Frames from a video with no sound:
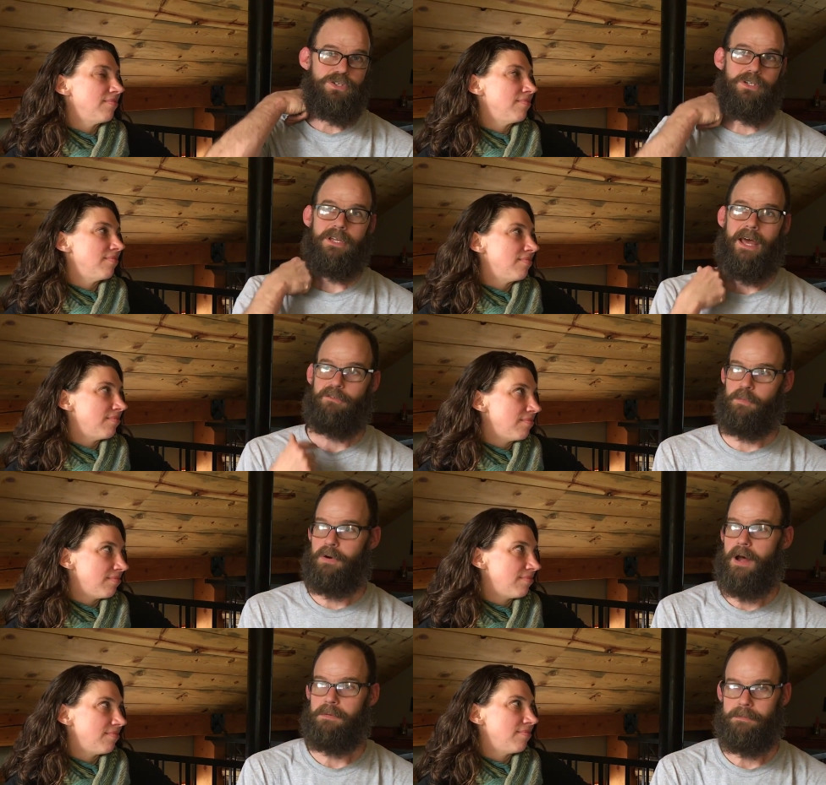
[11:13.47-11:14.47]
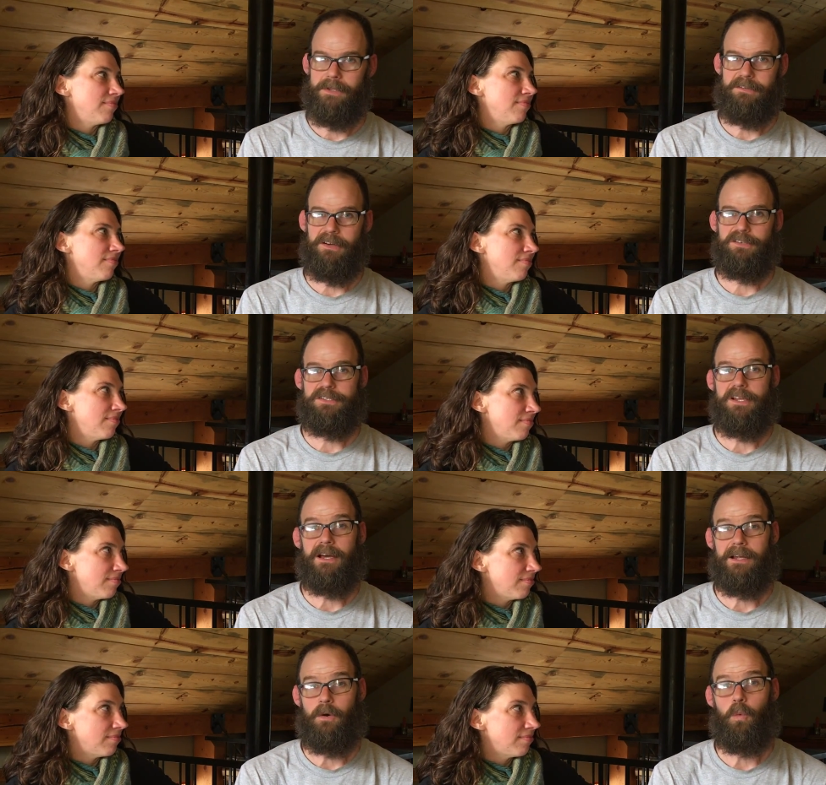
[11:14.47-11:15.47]
Speaker 1: shouldn't have a problem because they're just
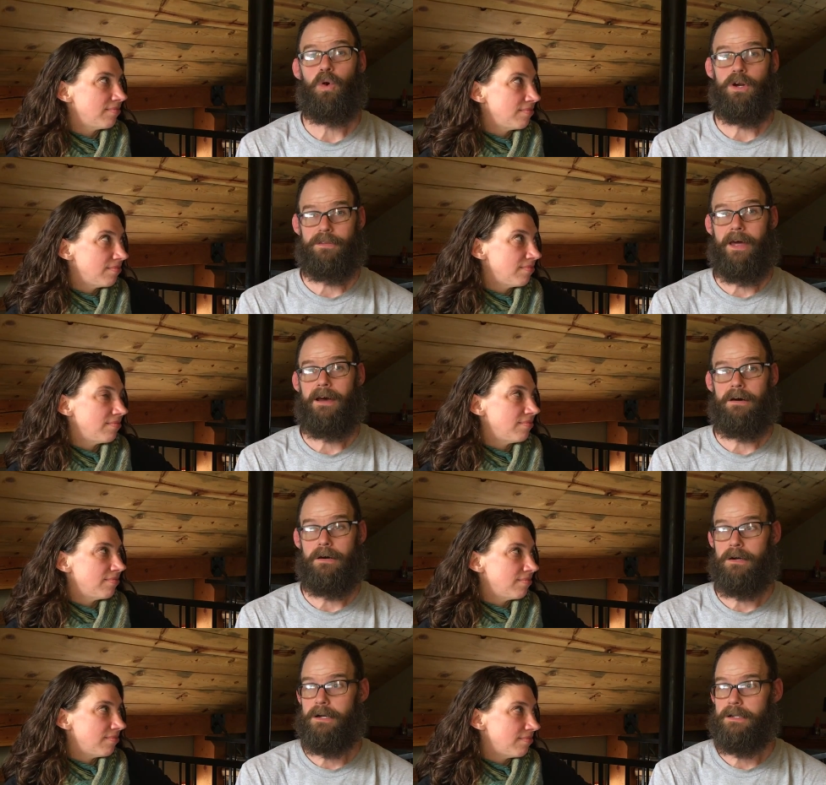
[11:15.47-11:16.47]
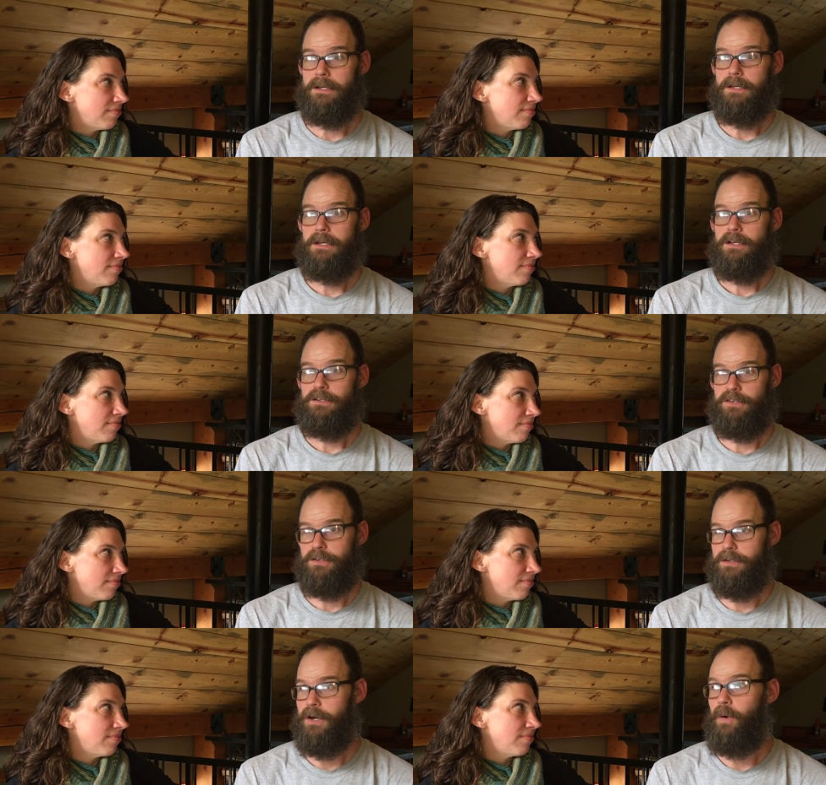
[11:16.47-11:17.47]
not going to work that hard
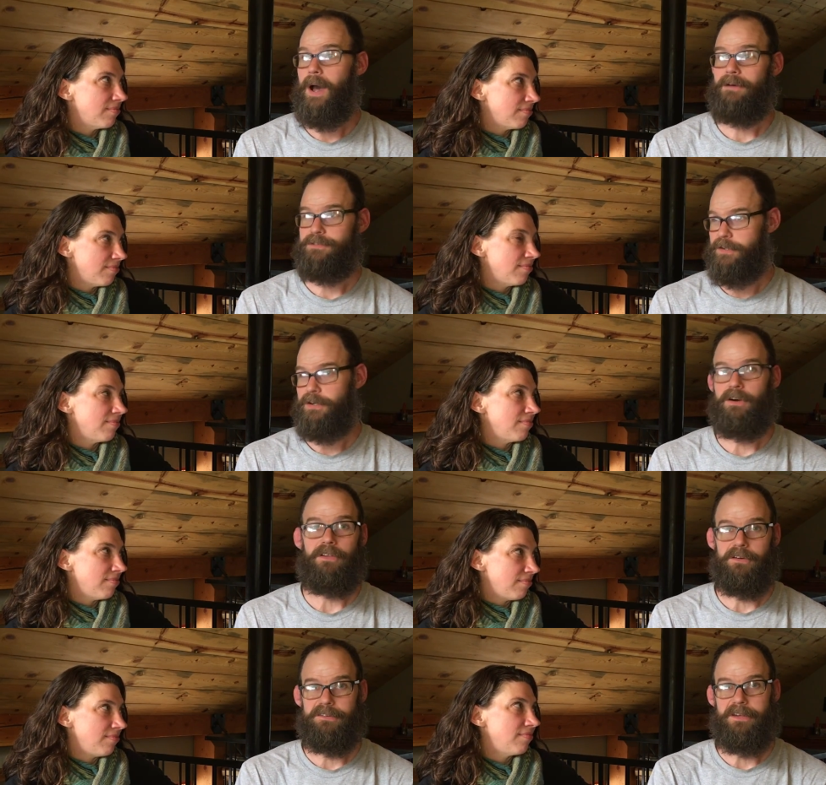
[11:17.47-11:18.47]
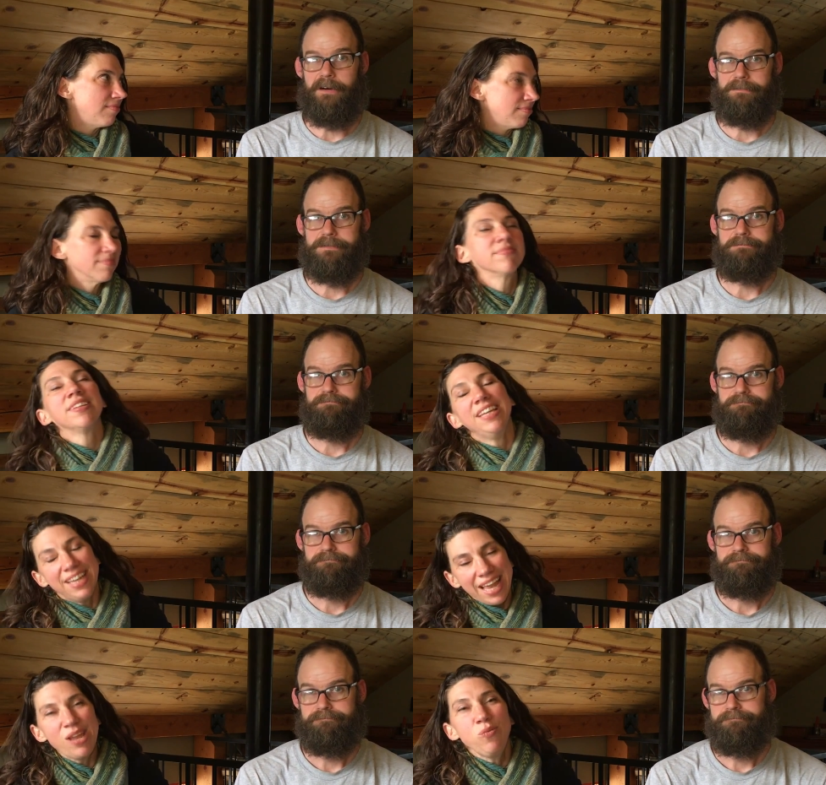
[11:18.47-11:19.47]
to go after your other stuff
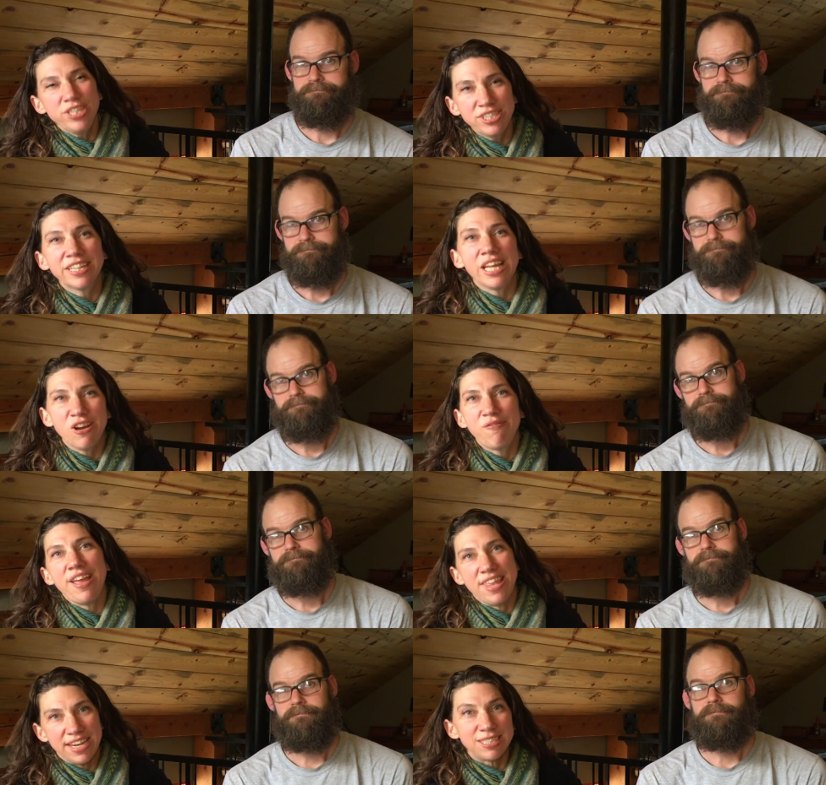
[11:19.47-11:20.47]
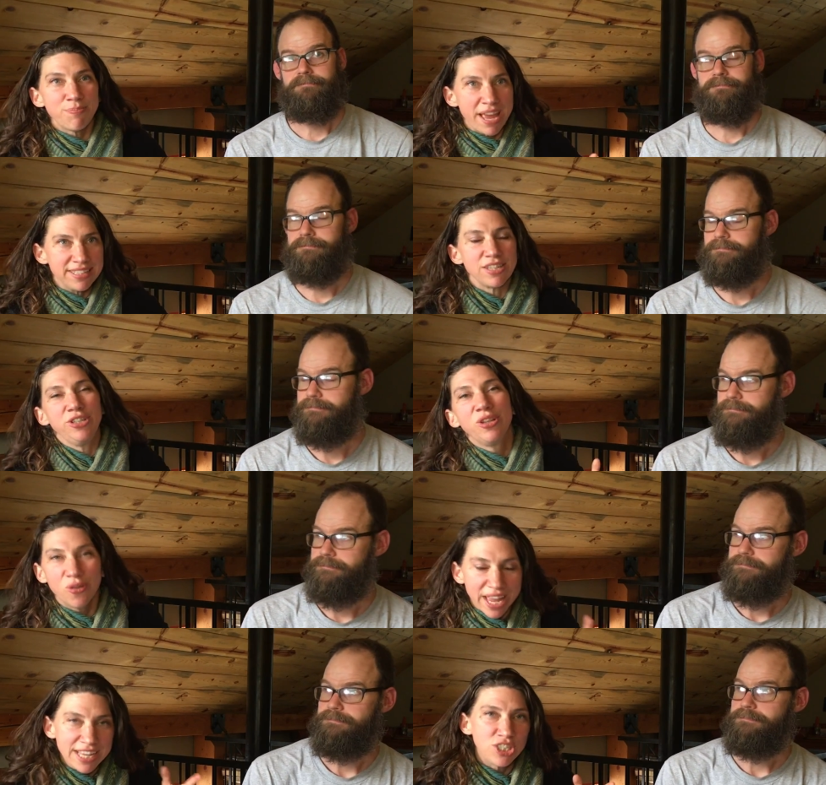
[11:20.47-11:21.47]
Speaker 2: and we should clarify that it depends on your
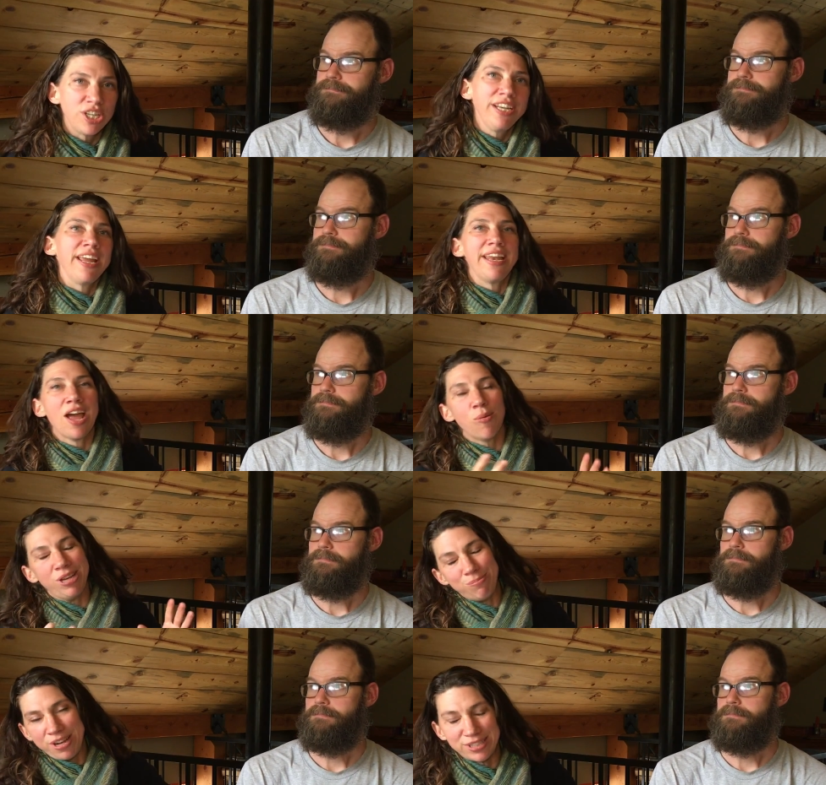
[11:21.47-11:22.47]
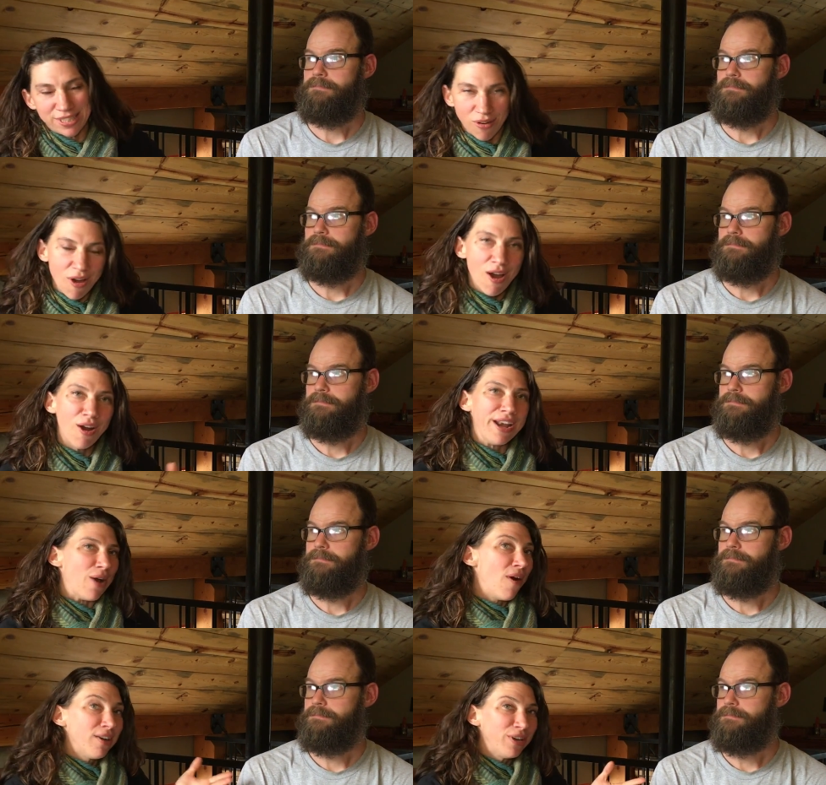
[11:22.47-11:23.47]
location and how many bears there are and
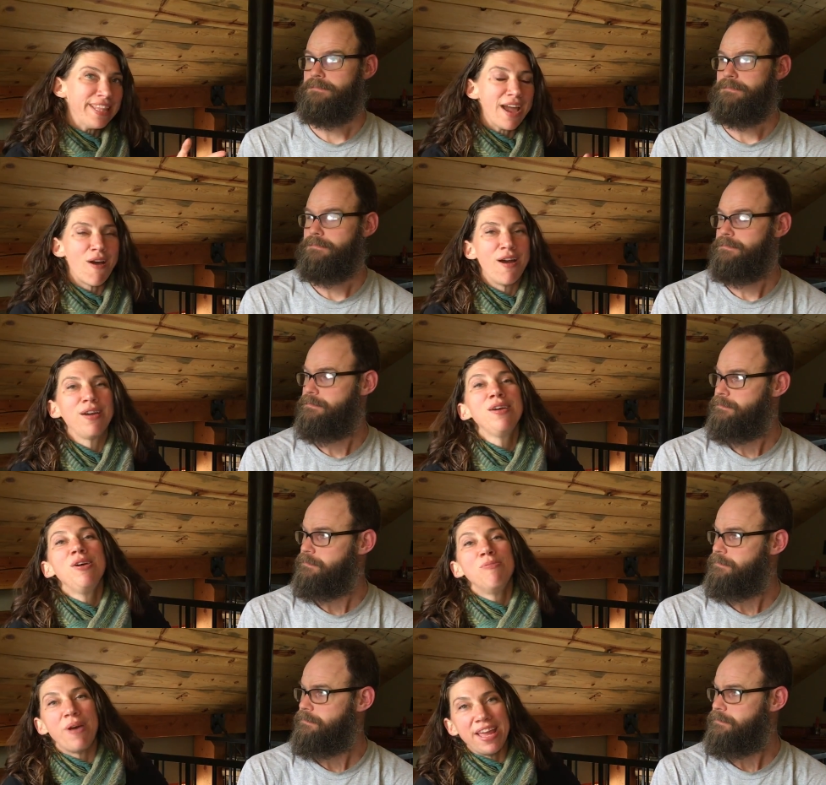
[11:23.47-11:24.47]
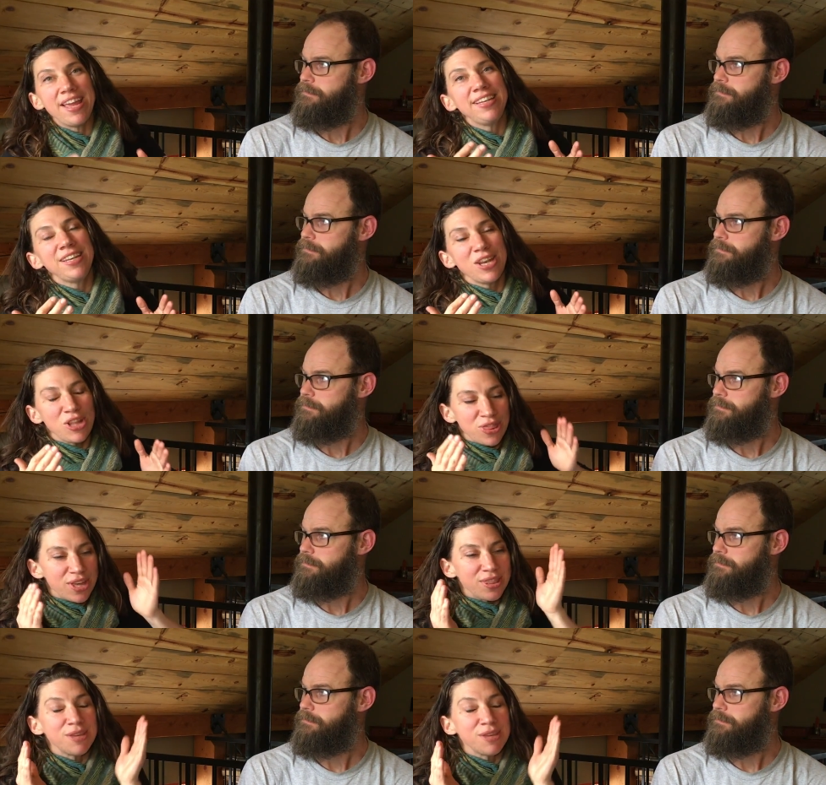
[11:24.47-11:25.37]
how hungry they are but it the,